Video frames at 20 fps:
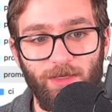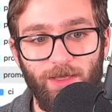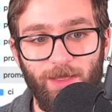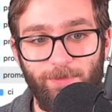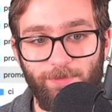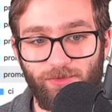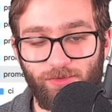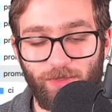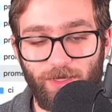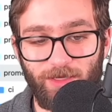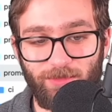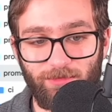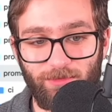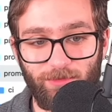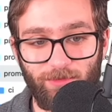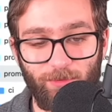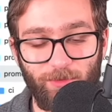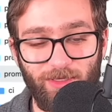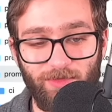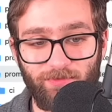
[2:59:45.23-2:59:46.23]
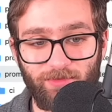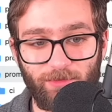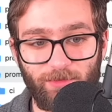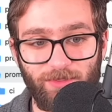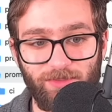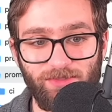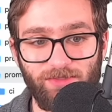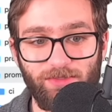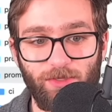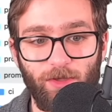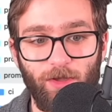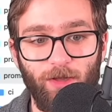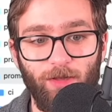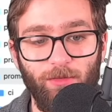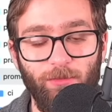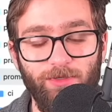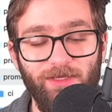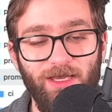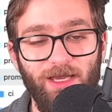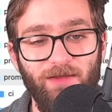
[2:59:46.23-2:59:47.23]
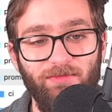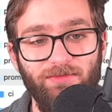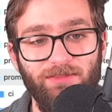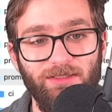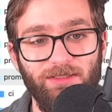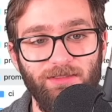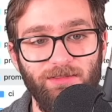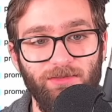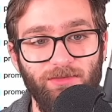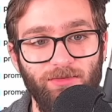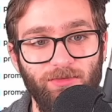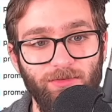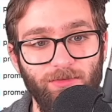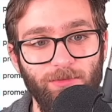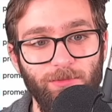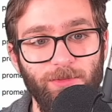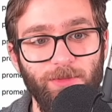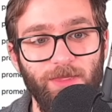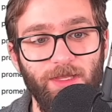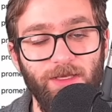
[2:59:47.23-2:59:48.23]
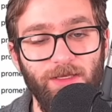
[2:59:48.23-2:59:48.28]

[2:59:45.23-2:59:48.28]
Abstracted away from us, all we have to do